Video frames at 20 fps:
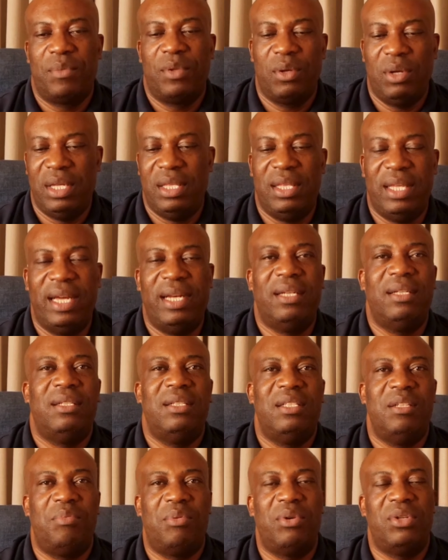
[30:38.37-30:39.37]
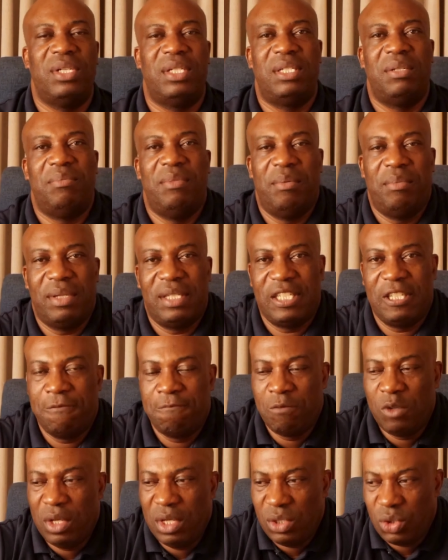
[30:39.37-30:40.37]
and then the project team members.
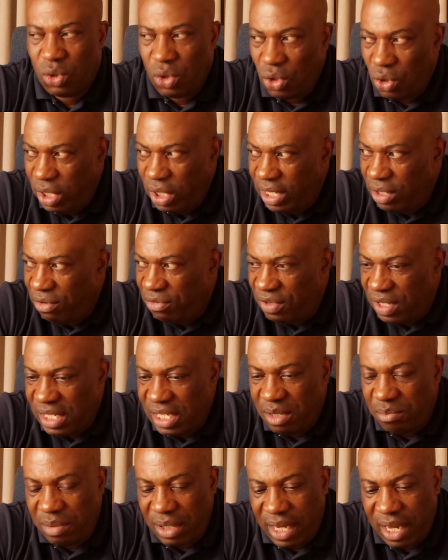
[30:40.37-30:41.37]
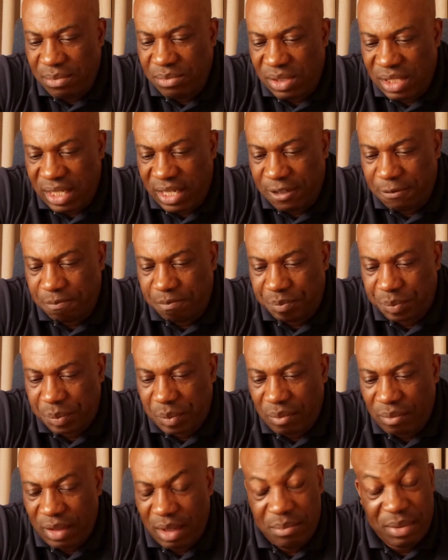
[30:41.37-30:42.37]
So your innovation becomes
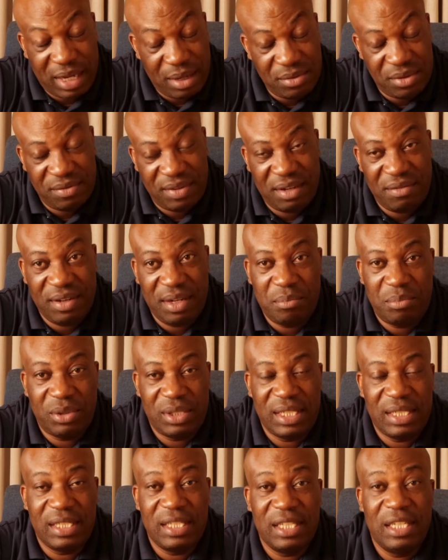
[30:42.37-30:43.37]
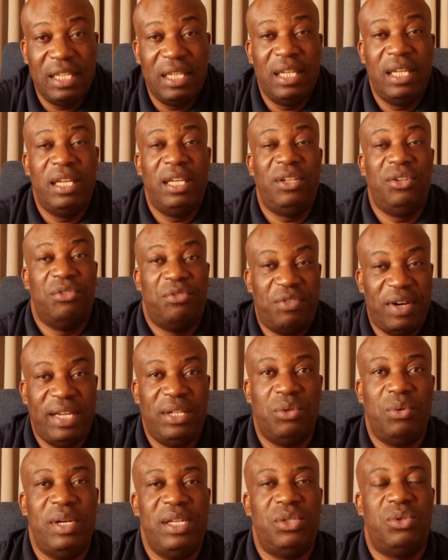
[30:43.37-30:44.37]
very, very important. You
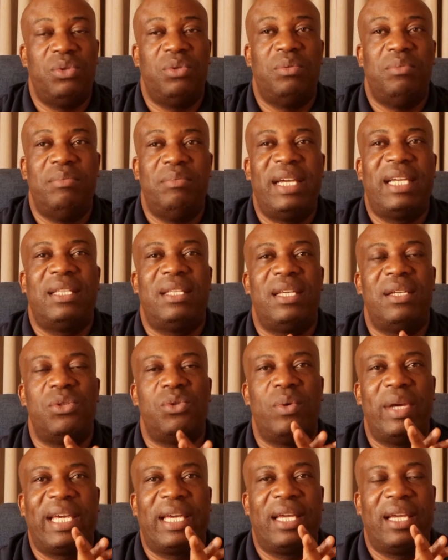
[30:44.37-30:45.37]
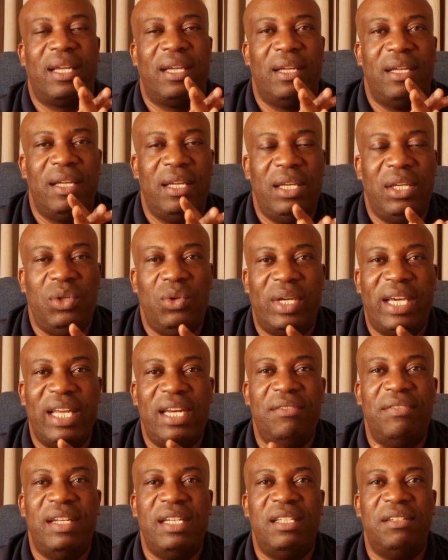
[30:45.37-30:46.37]
find ways to make things work. You can
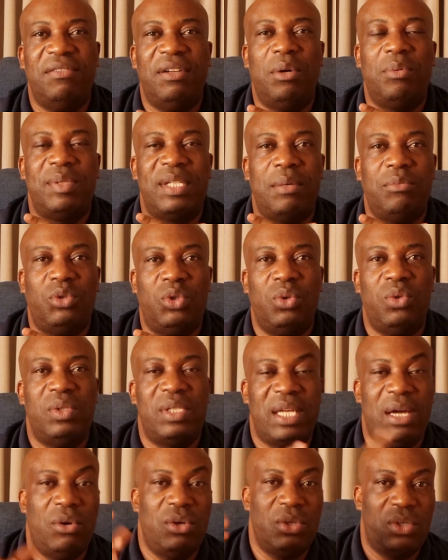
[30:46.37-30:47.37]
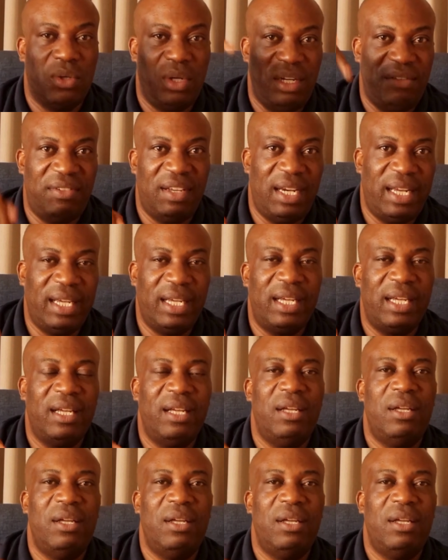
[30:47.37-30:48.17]
even develop some tools. I also leave a link